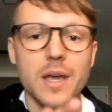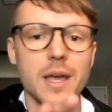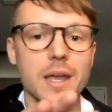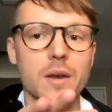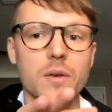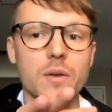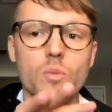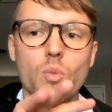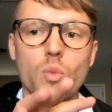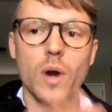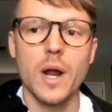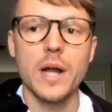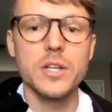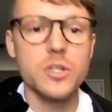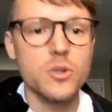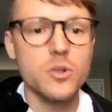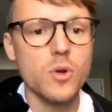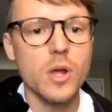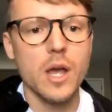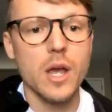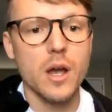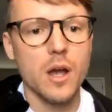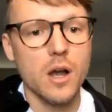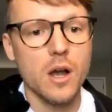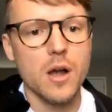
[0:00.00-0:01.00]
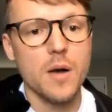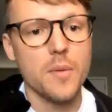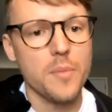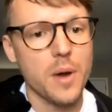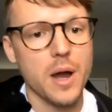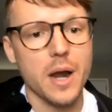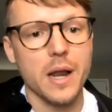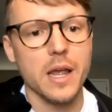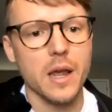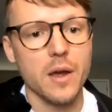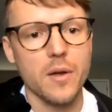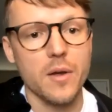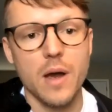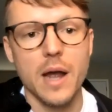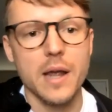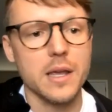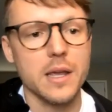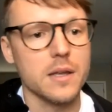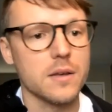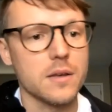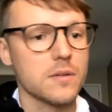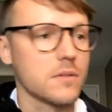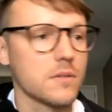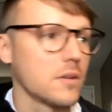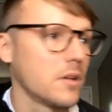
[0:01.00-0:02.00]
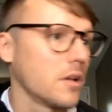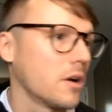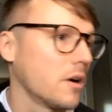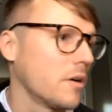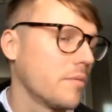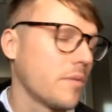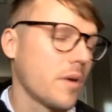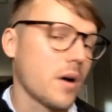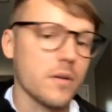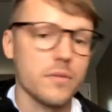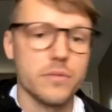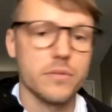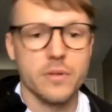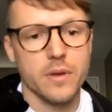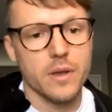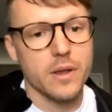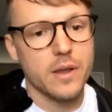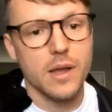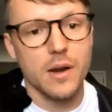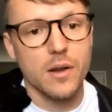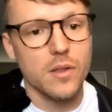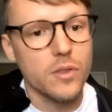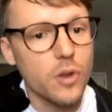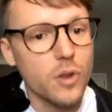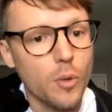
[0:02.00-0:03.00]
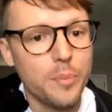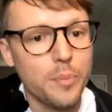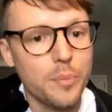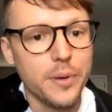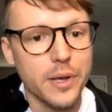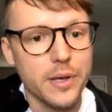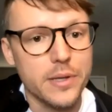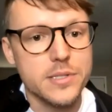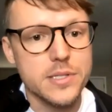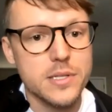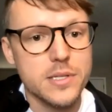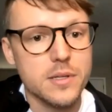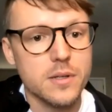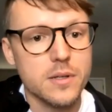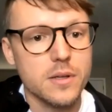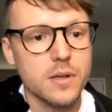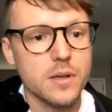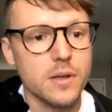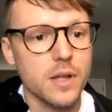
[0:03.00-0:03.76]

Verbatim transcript: And when I do get hung up on, I get a little pissed.